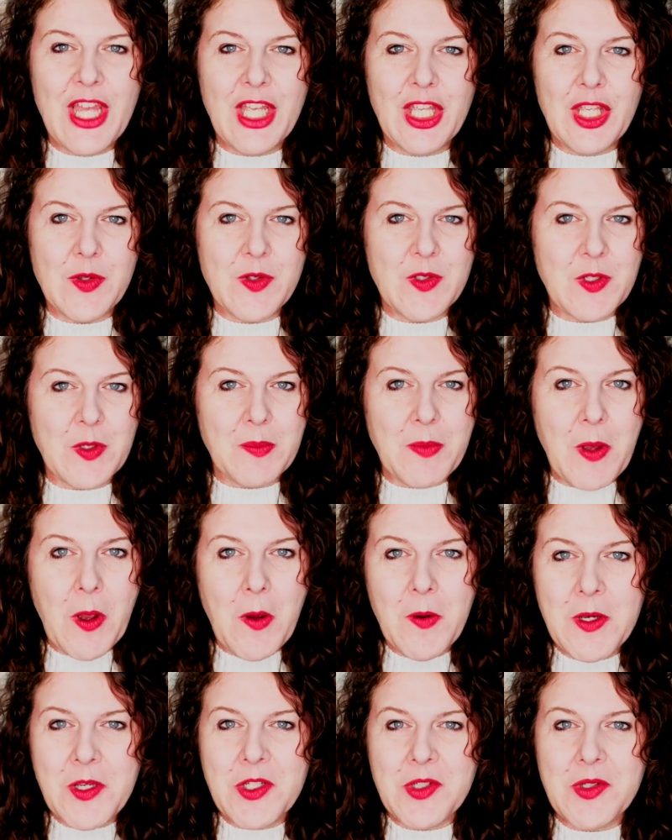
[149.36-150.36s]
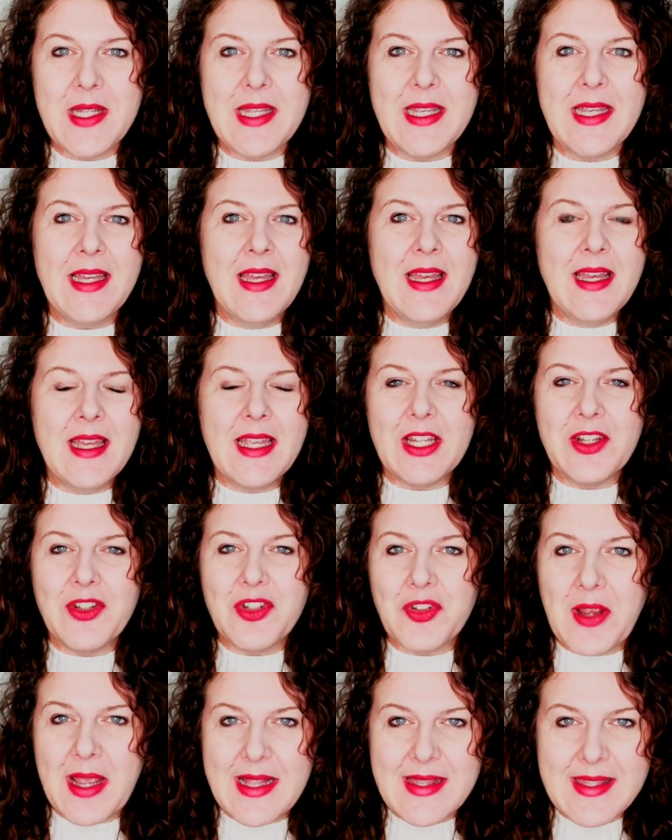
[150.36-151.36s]
used in poetry can
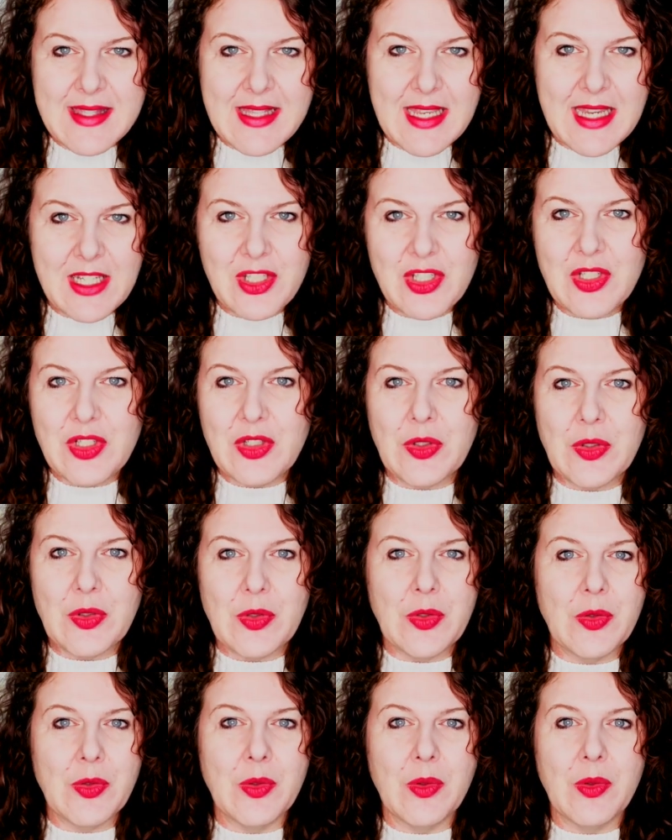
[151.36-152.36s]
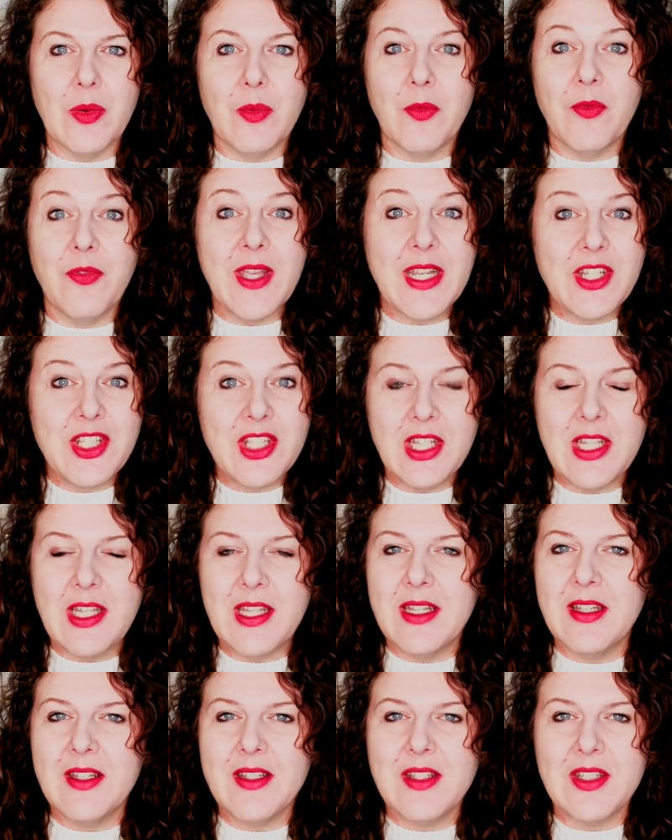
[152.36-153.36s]
translate to
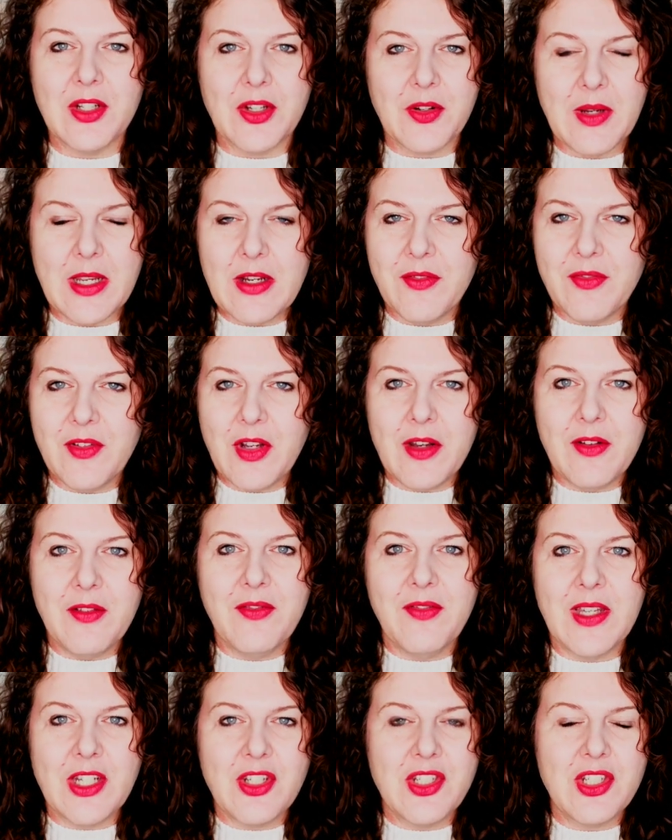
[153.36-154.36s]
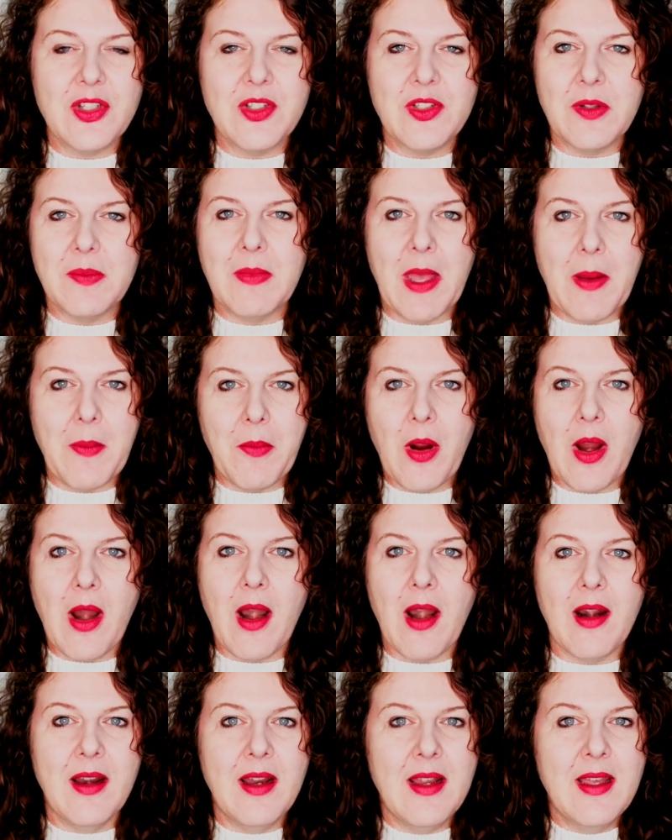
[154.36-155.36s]
fiction, to creative nonfiction, to
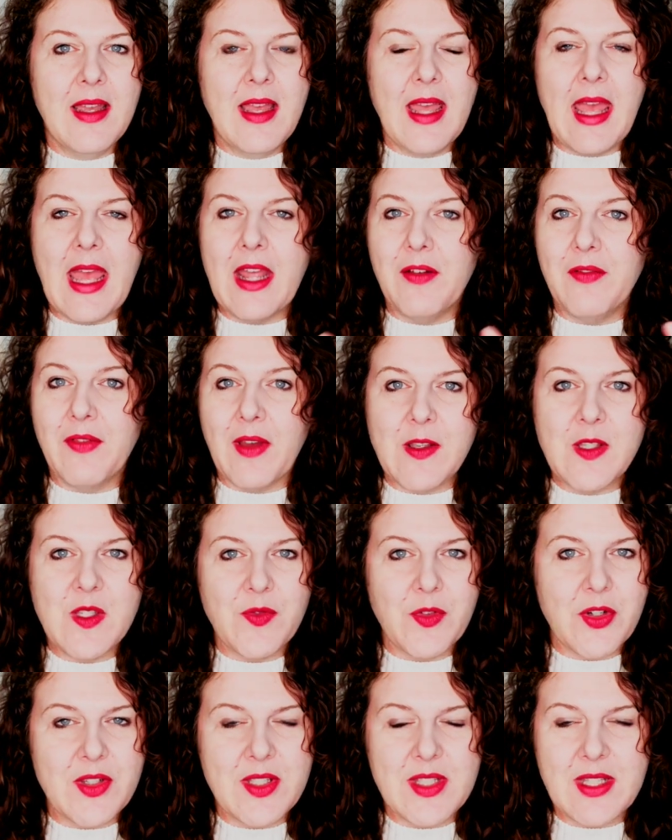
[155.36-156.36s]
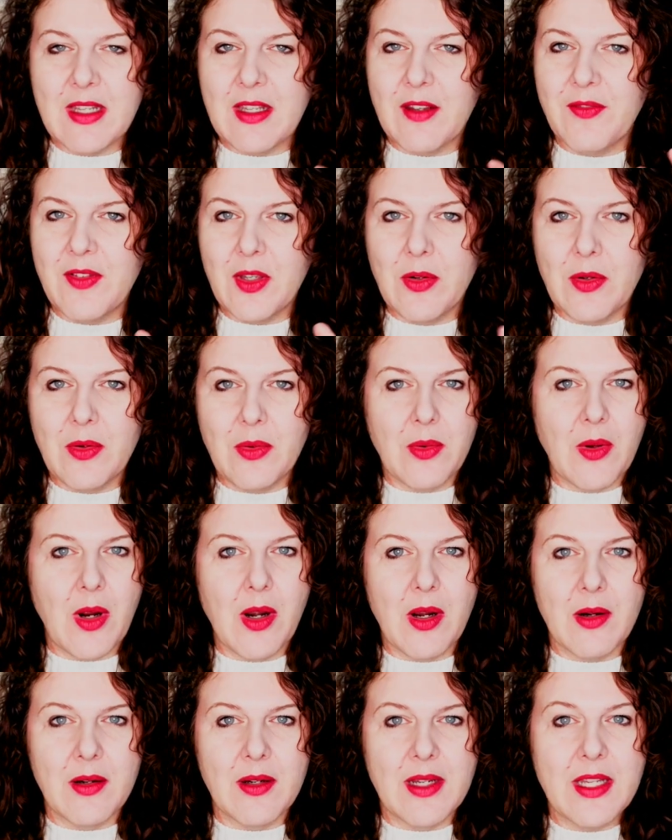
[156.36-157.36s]
memoir, and vice versa. If you
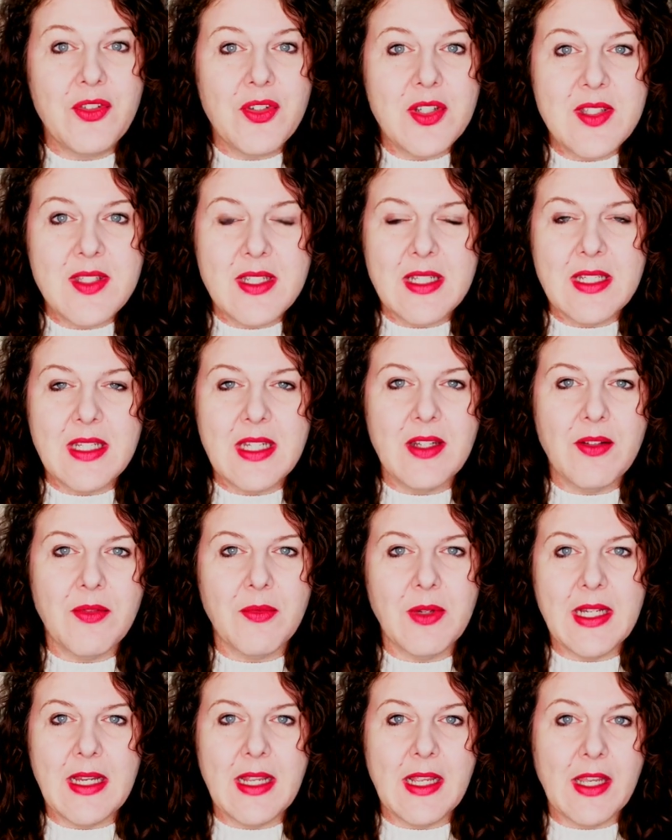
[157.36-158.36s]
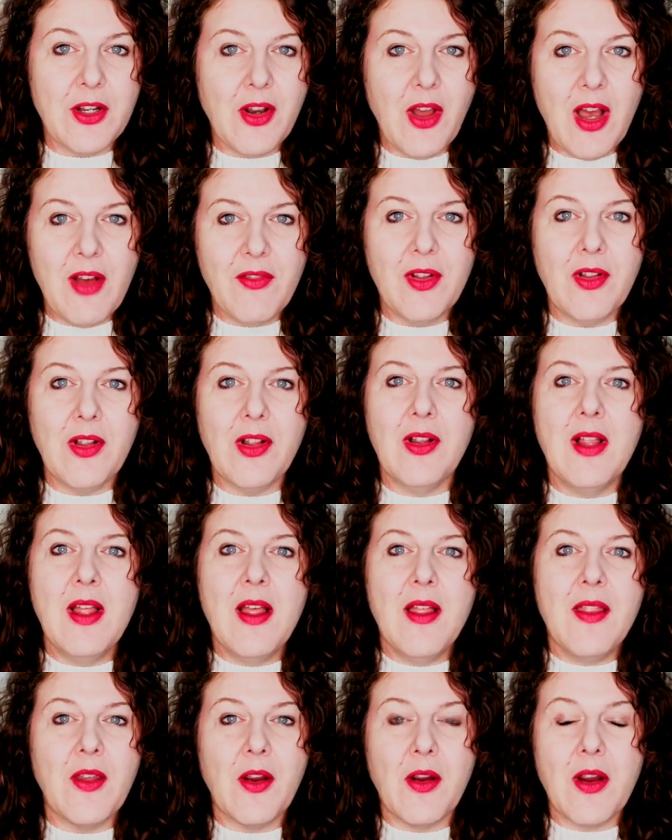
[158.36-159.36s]
are interested in reading a novel,
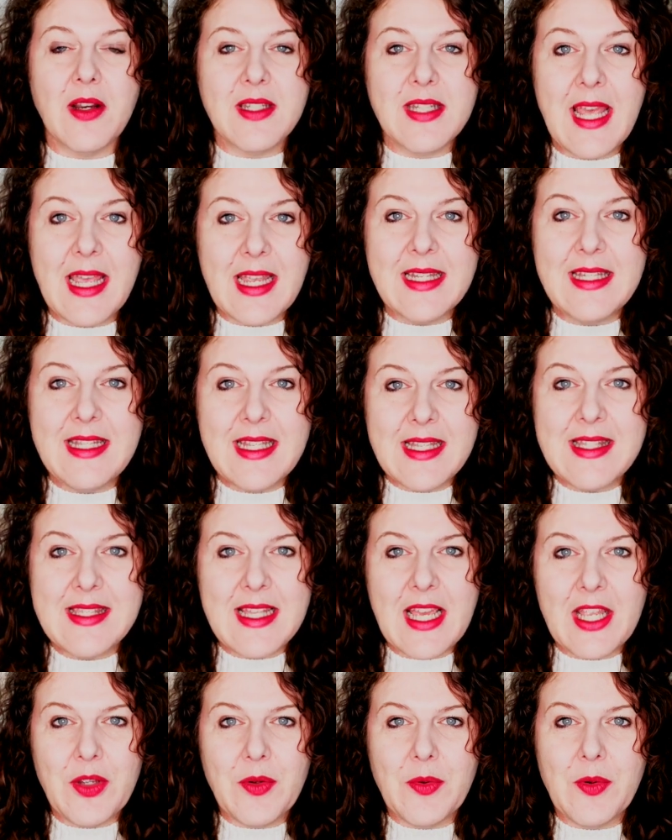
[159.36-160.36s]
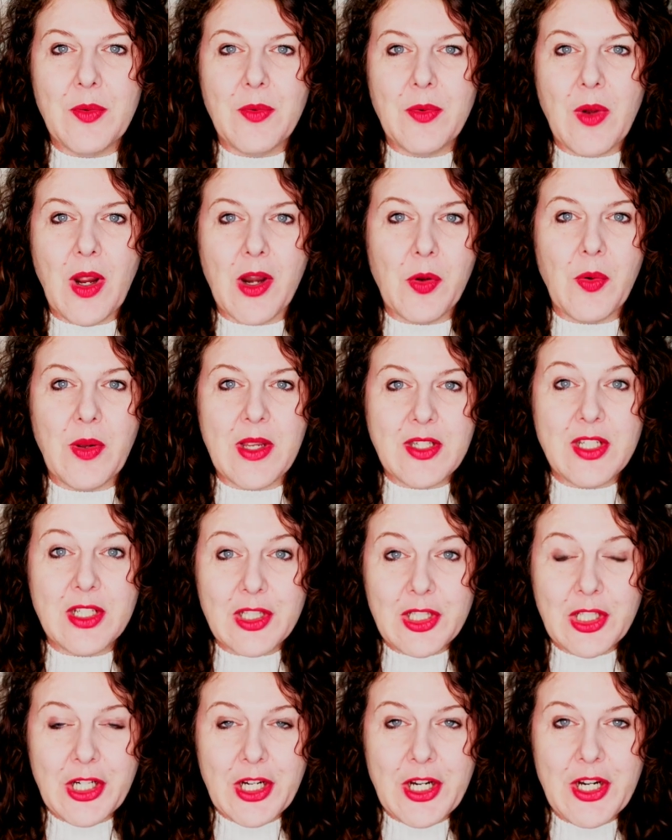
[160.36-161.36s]
there are techniques that you are going to
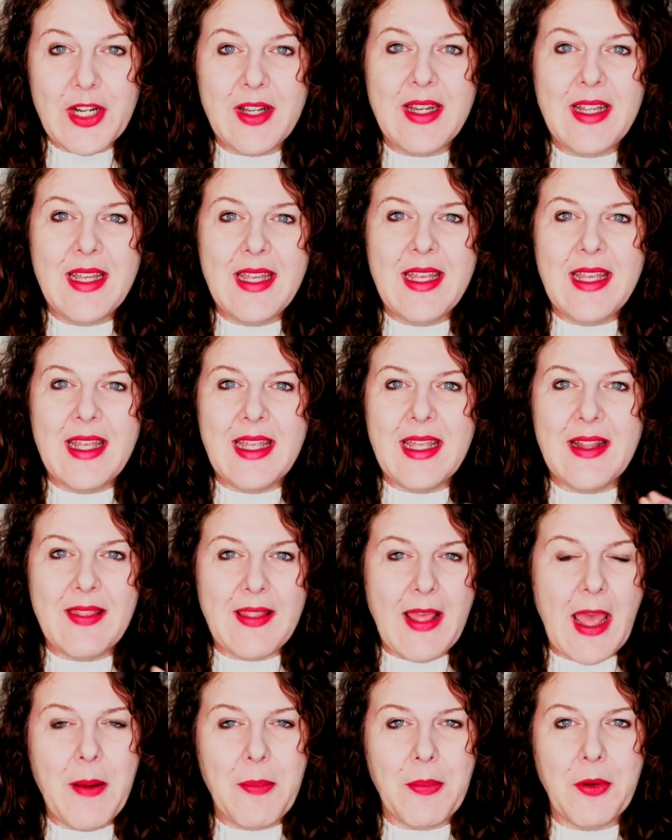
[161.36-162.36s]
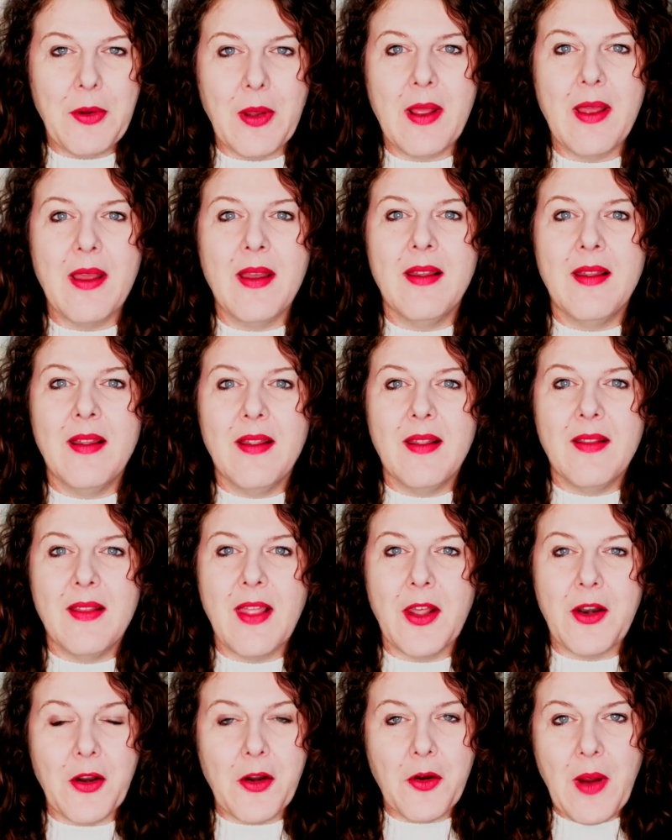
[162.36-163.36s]
learn in that book
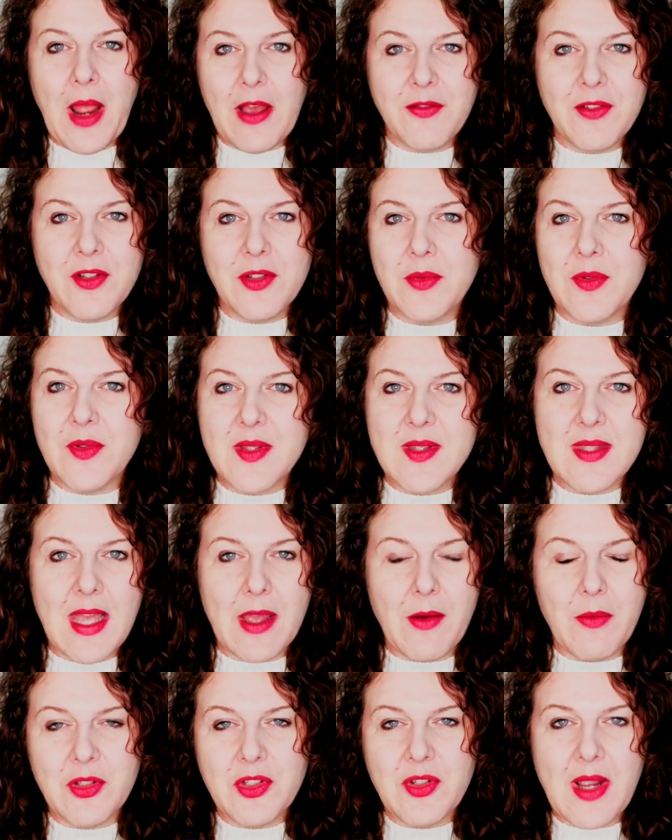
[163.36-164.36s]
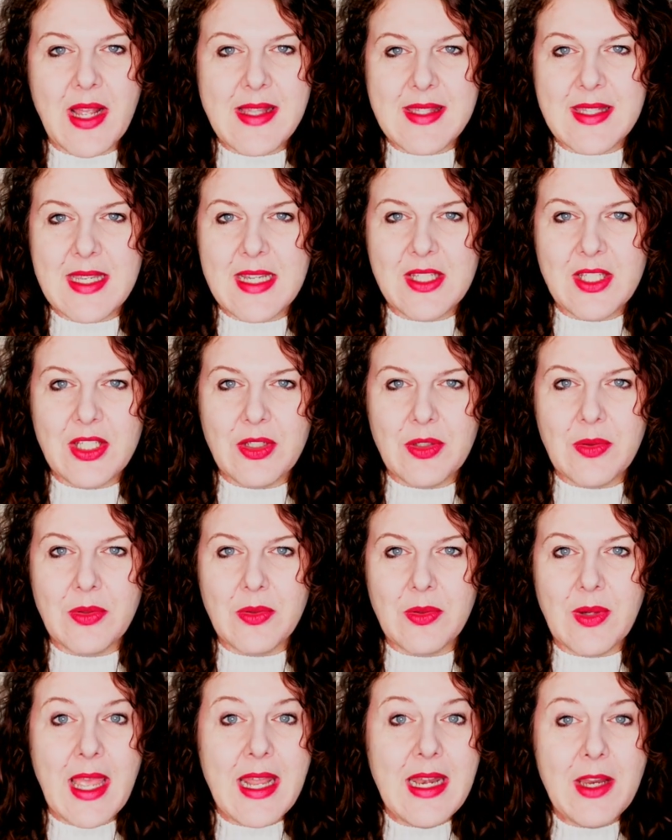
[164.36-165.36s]
that are craft tools that will translate
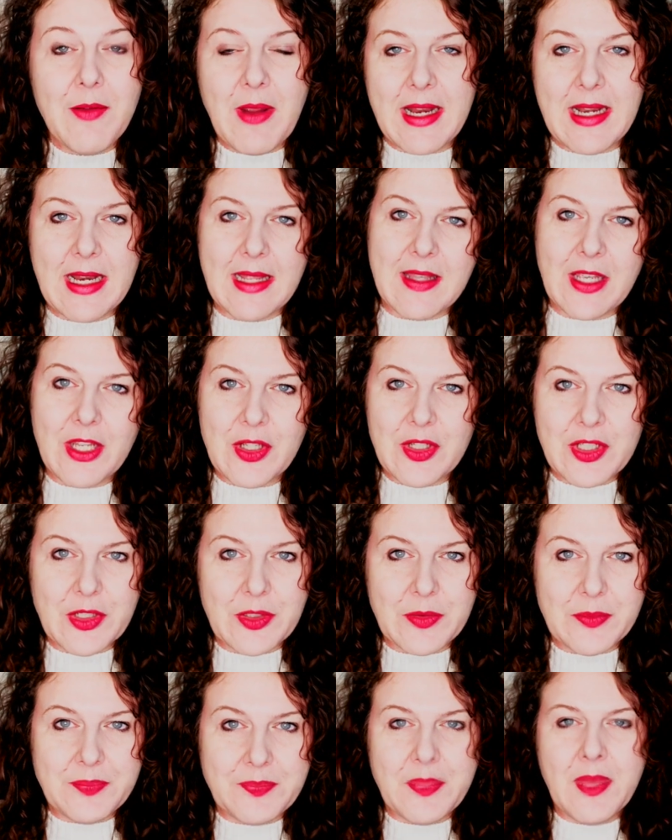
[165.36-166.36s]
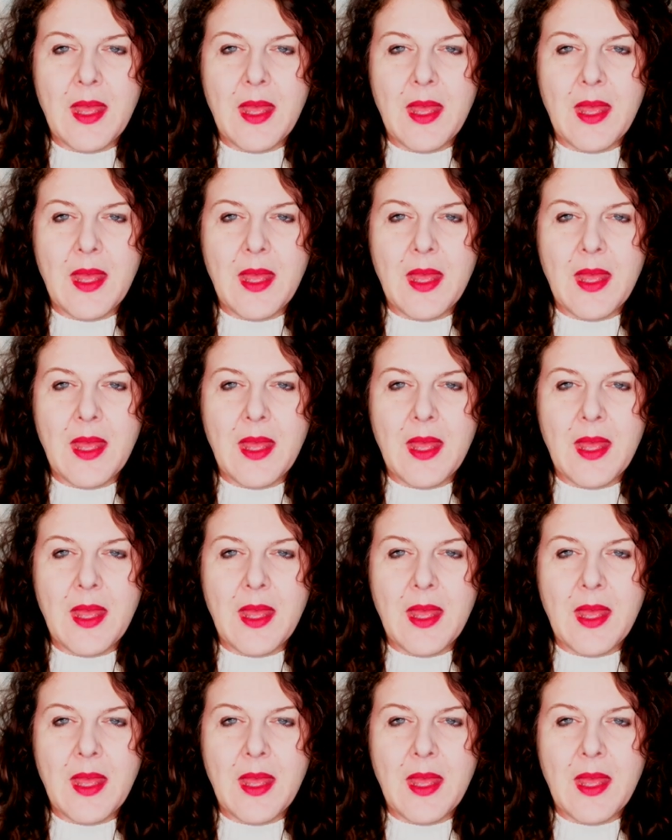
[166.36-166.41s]
to any writing that you do.